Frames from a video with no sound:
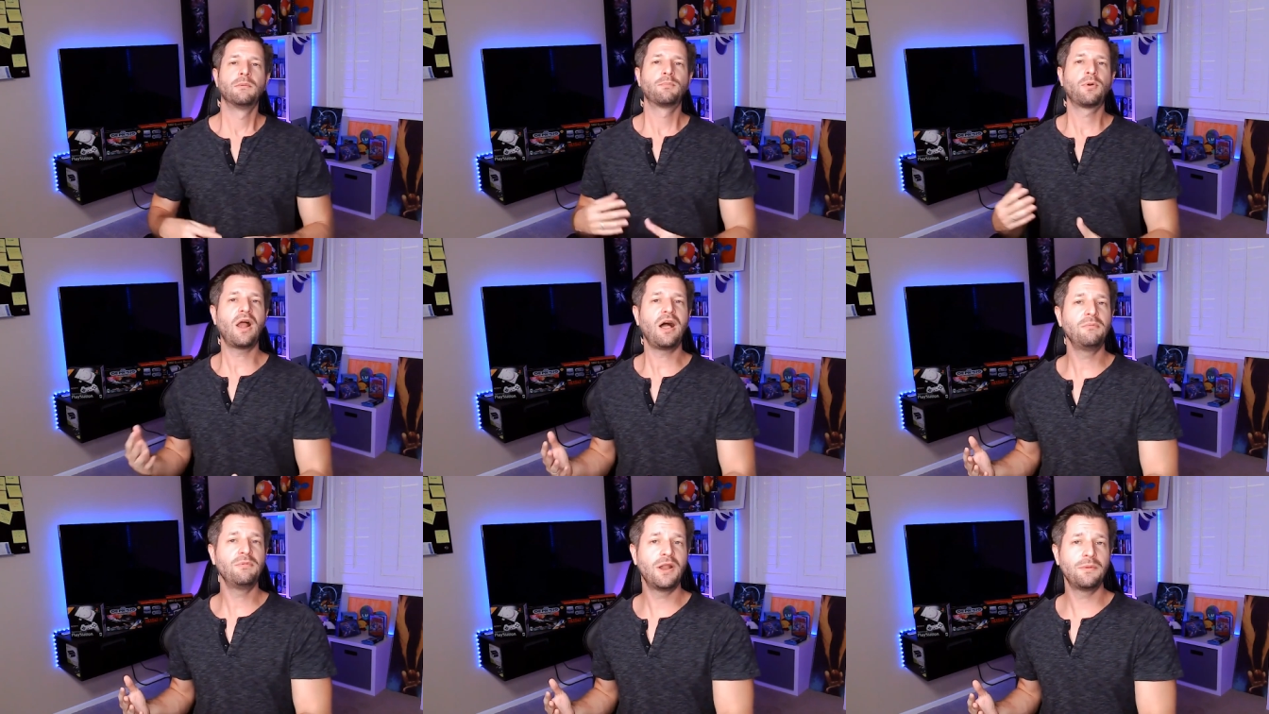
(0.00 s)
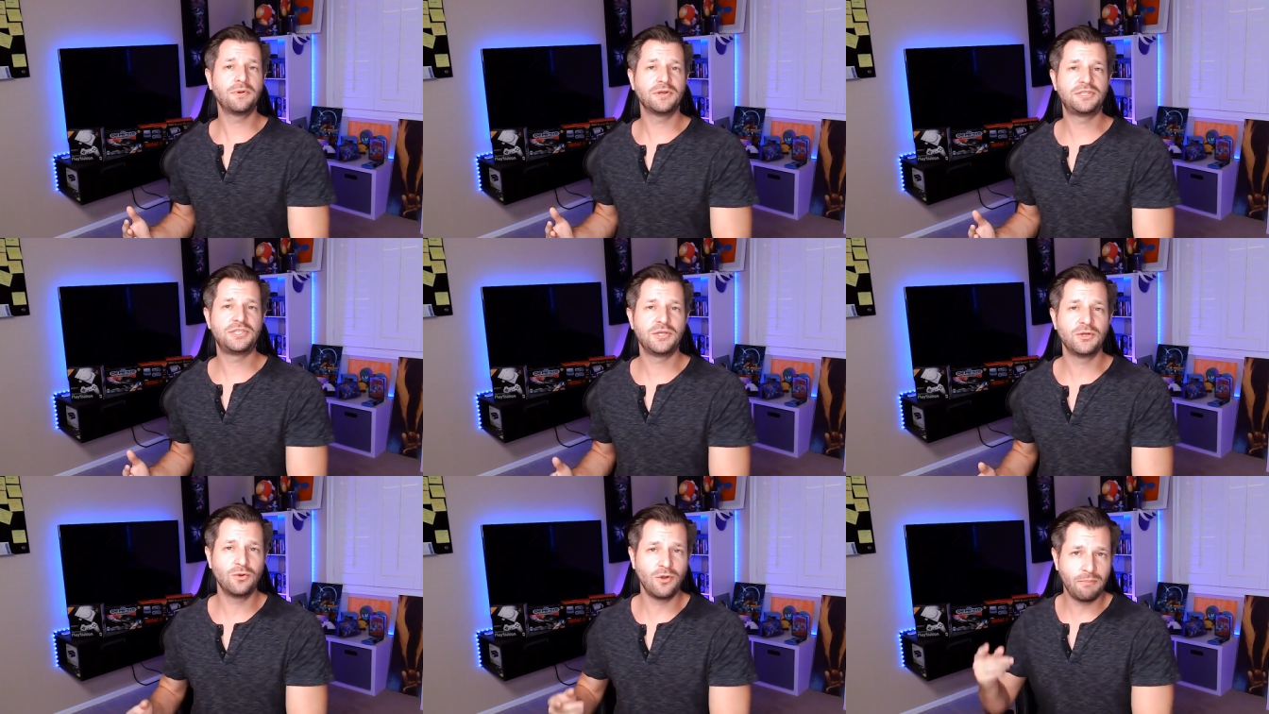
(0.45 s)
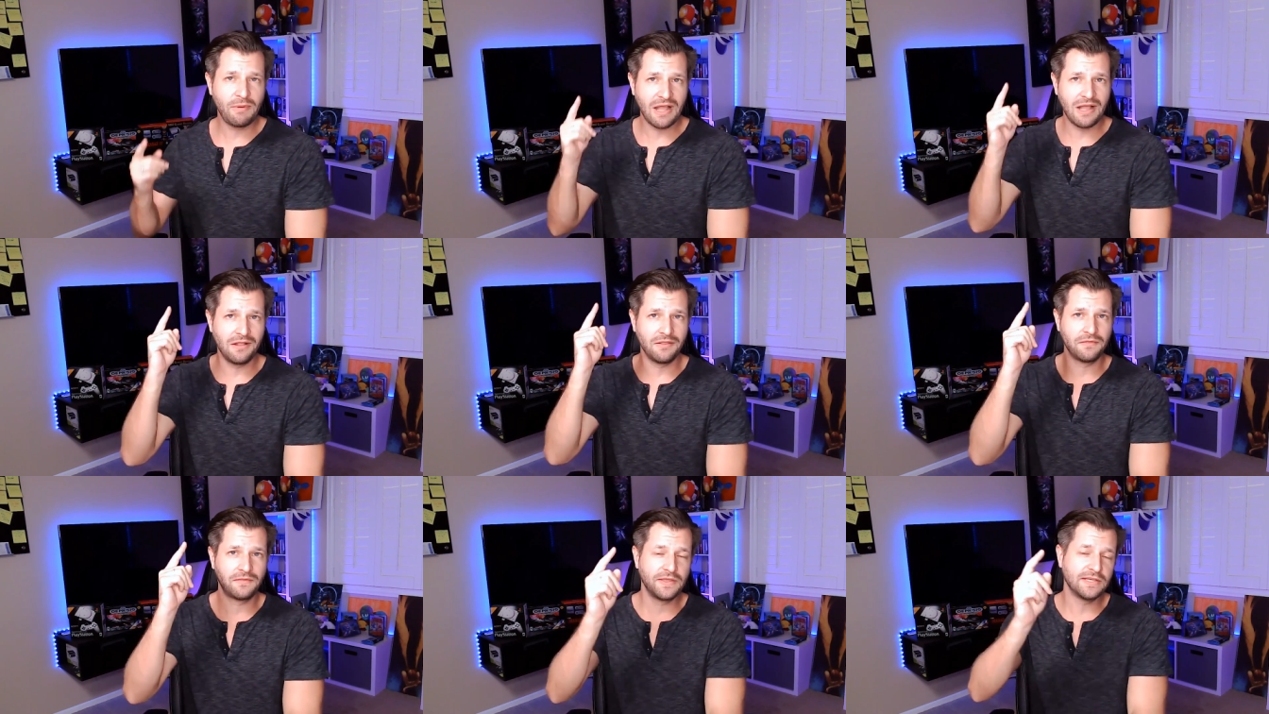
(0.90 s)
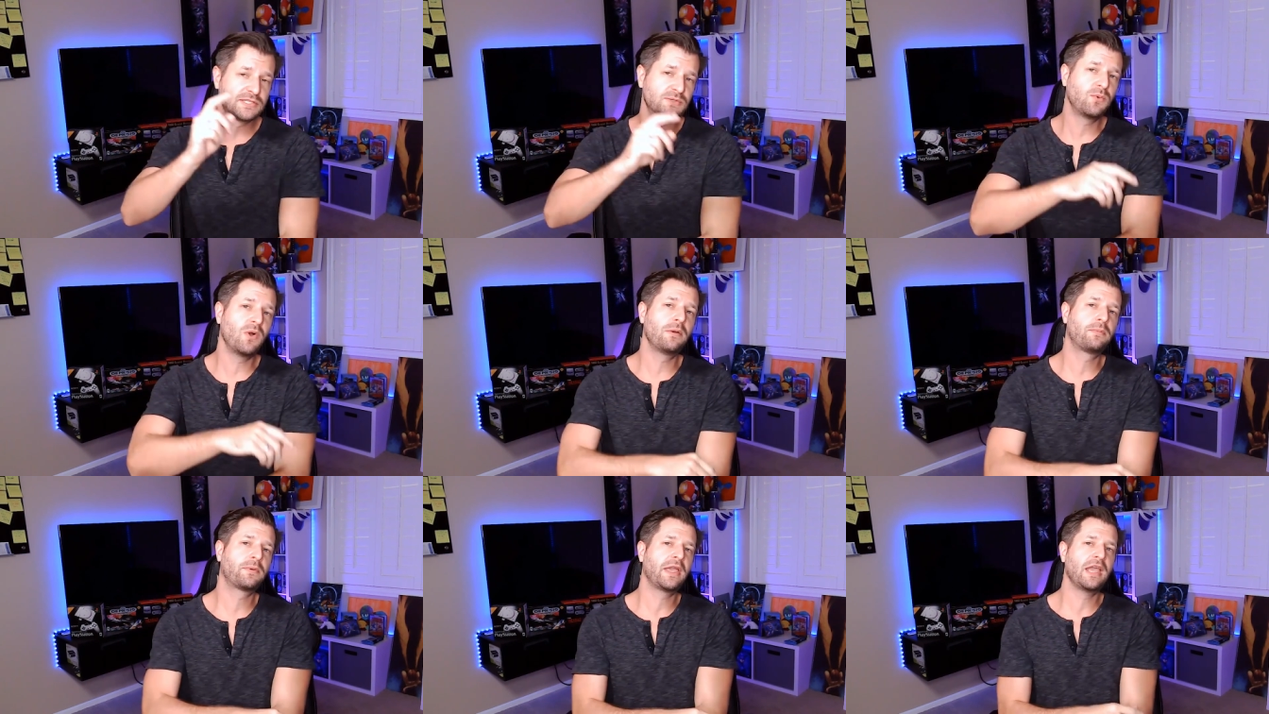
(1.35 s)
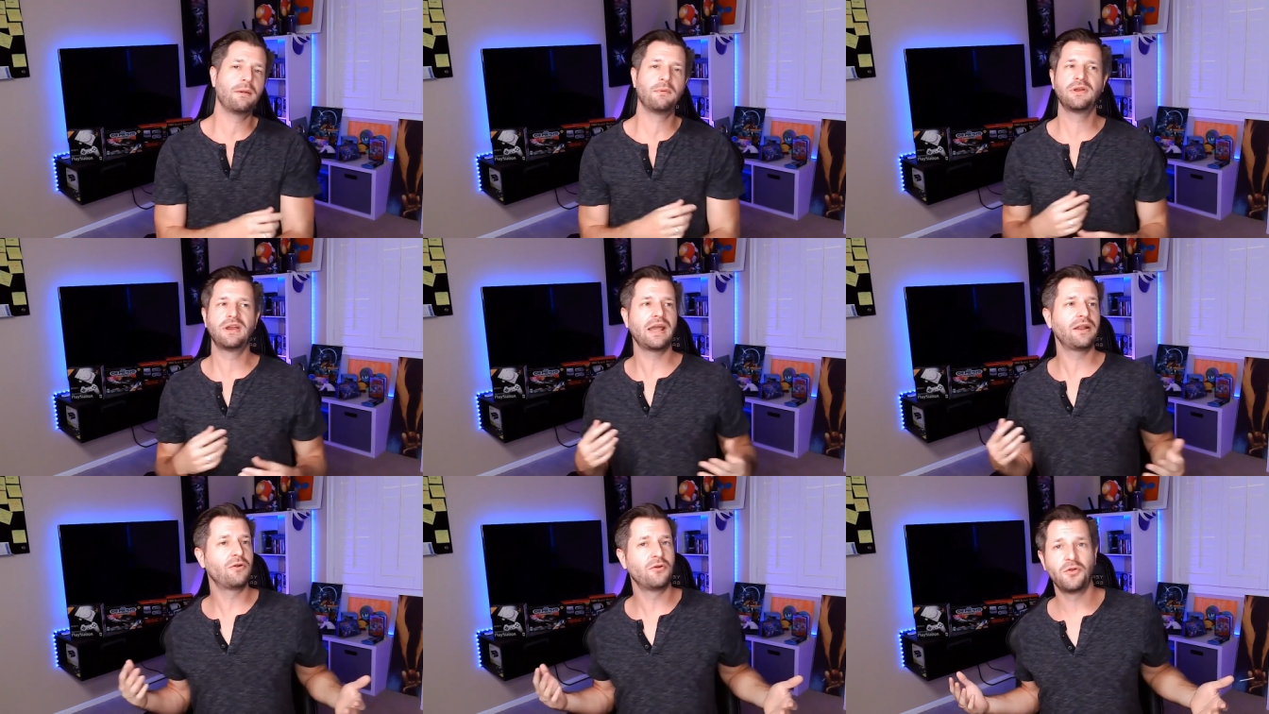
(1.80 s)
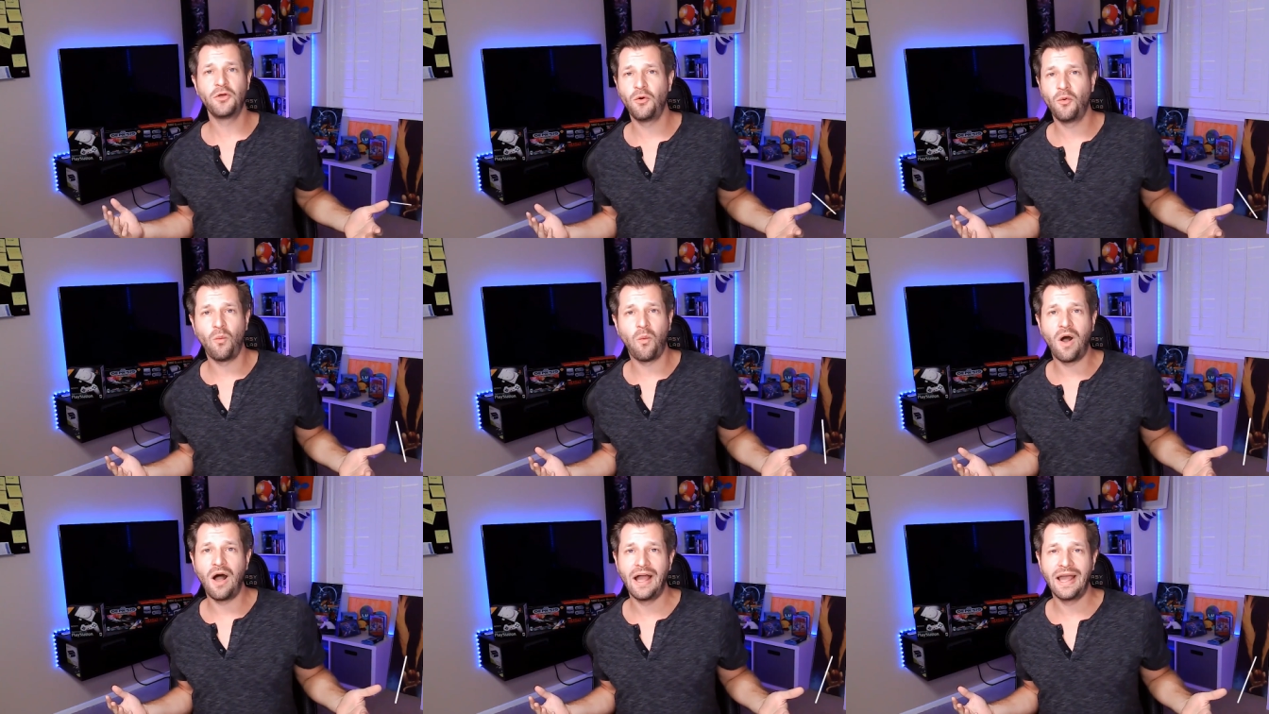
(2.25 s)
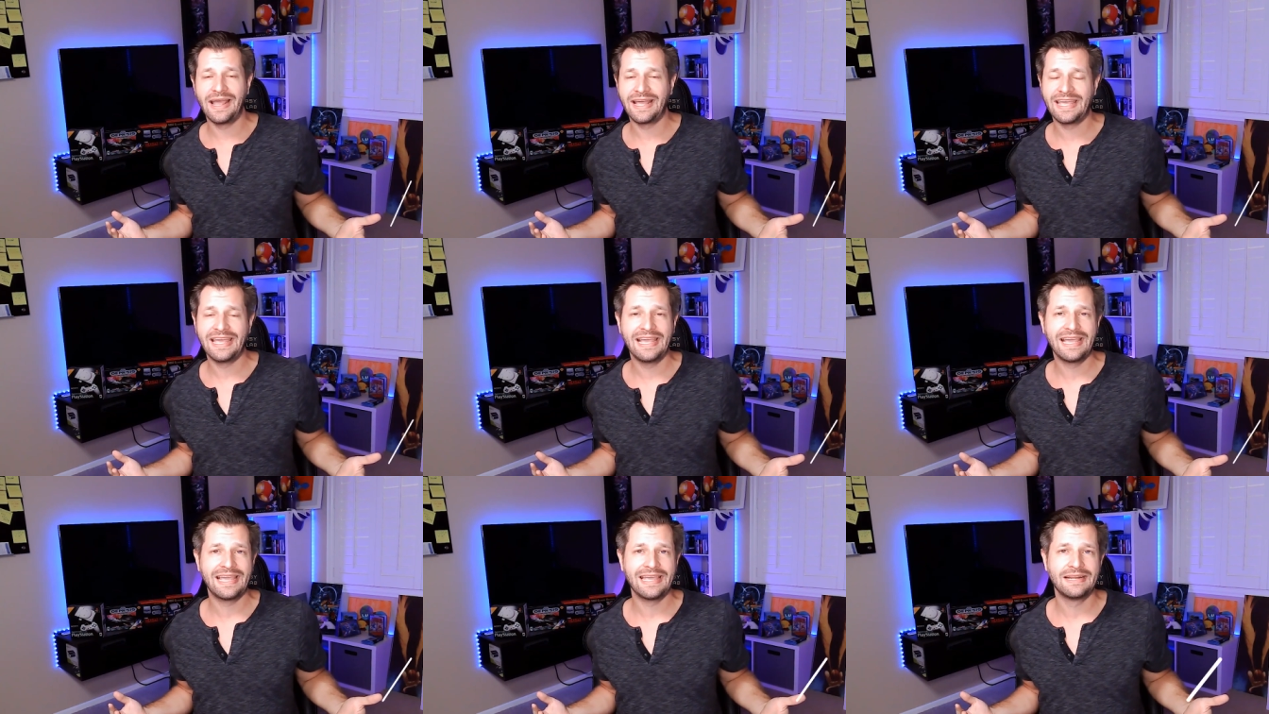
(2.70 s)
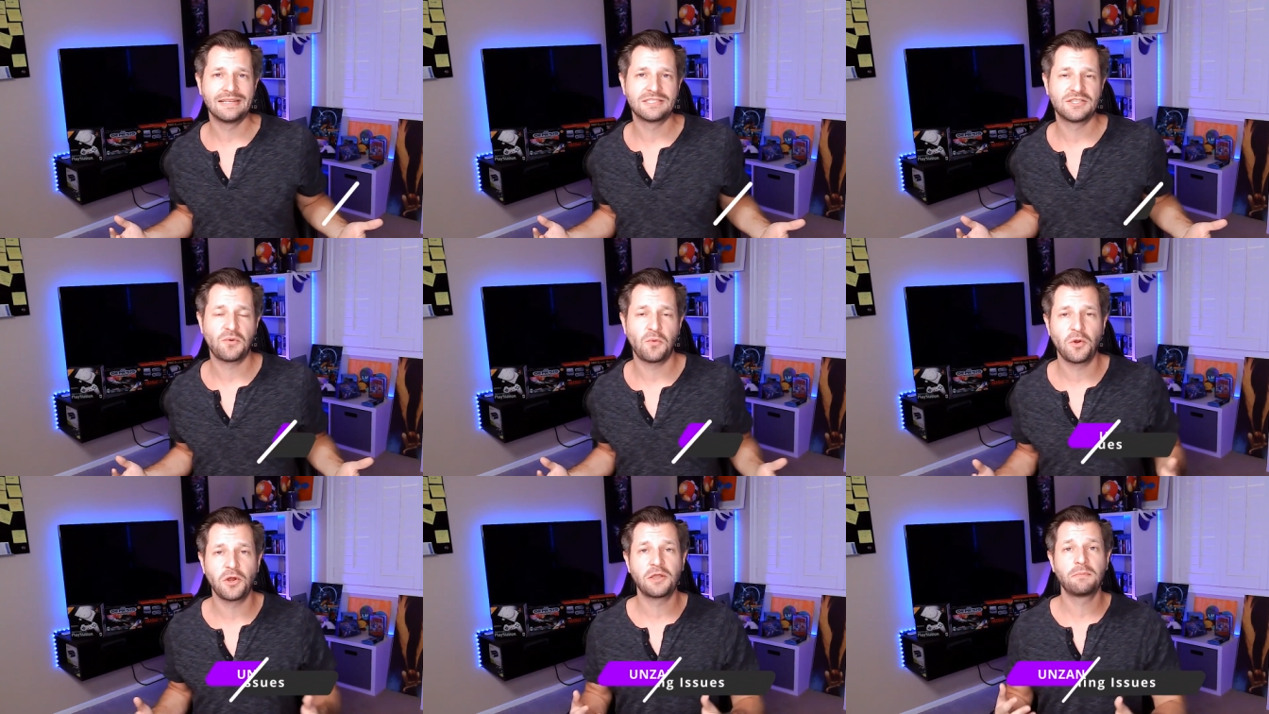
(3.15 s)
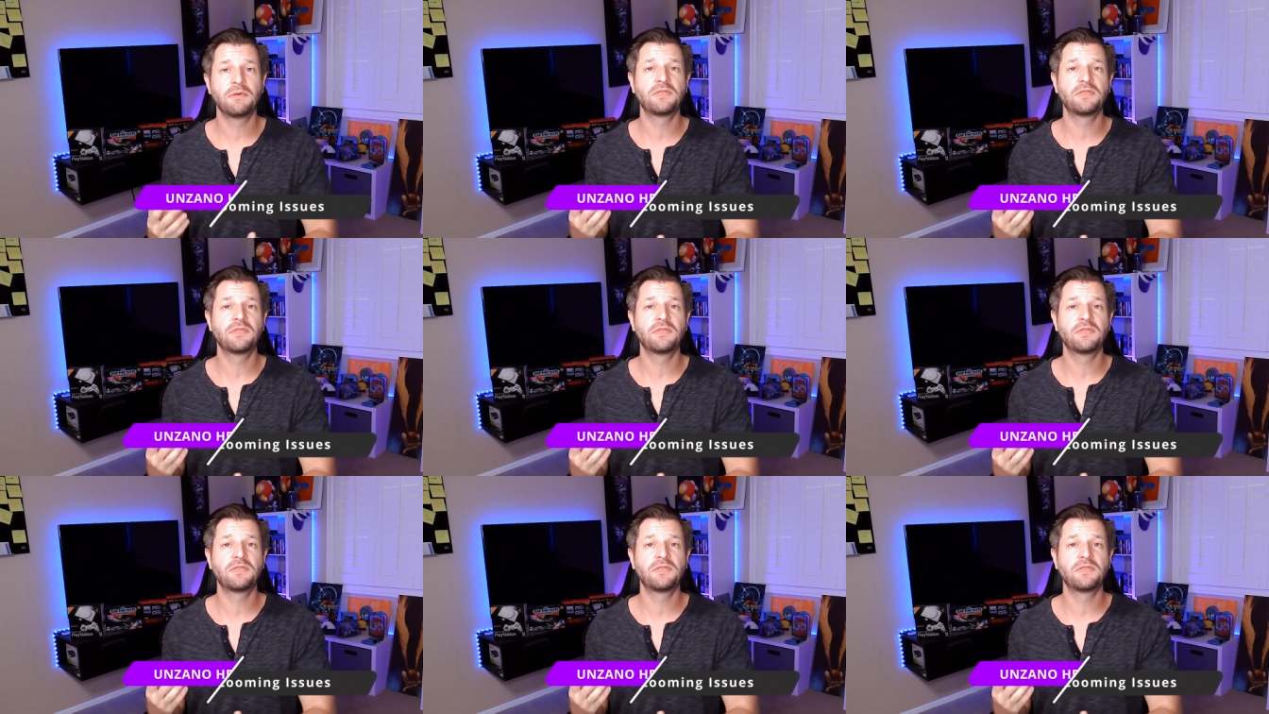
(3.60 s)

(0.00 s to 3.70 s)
Problem number two about this web camera, and I don't know why I can't get it to work,